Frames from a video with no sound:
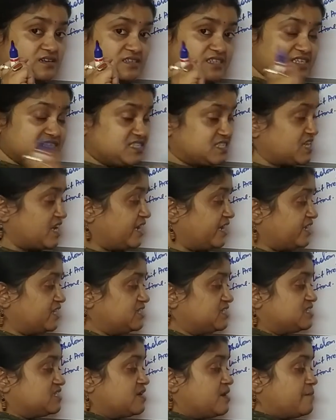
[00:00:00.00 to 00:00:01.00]

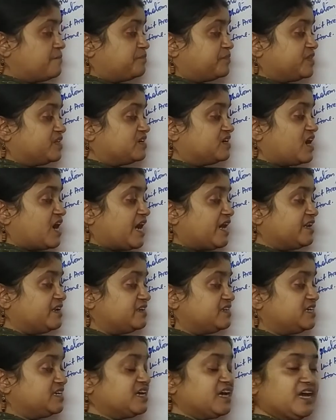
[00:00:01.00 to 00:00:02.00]
decides the
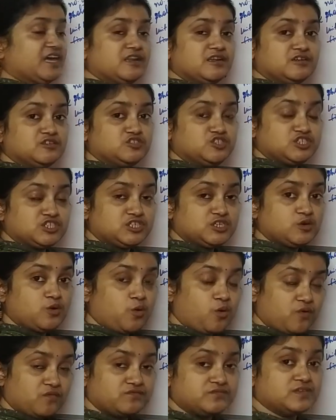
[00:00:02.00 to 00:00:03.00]
kinetic energy
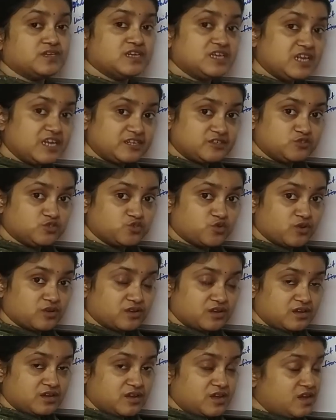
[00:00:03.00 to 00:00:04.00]
of the electron.
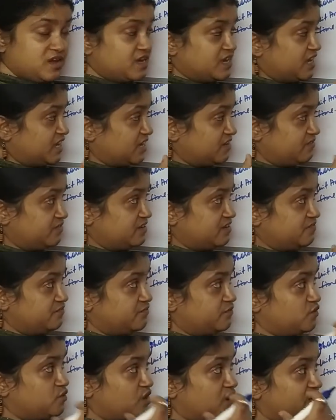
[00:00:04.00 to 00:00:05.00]
Even
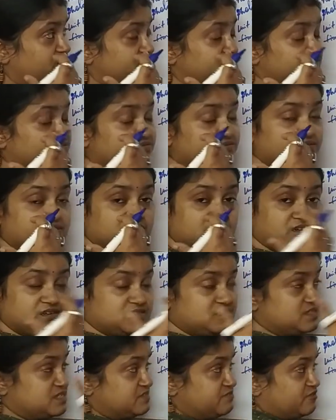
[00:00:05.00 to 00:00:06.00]
if you have
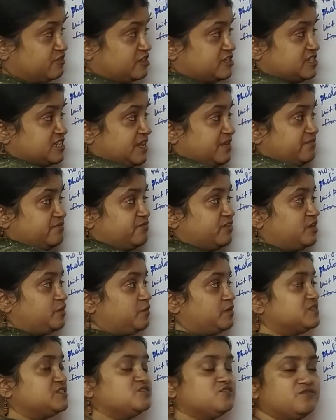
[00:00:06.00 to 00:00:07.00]
for the same
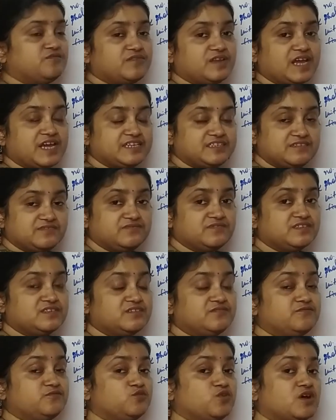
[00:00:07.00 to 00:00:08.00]
frequency of light, even
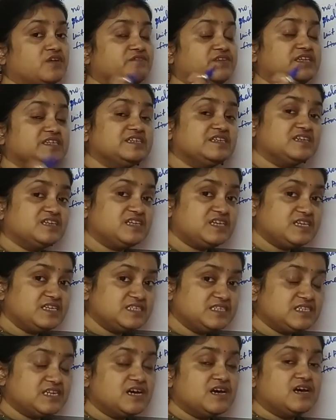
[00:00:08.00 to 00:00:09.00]
if you have
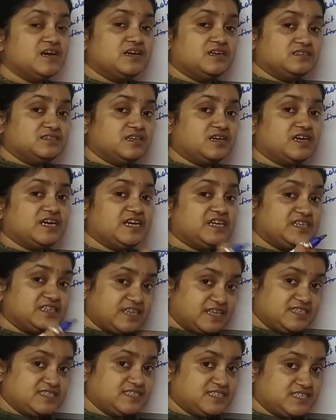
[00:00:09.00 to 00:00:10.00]
increased the
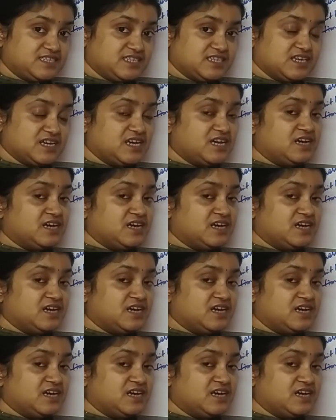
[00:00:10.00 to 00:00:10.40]
intensity,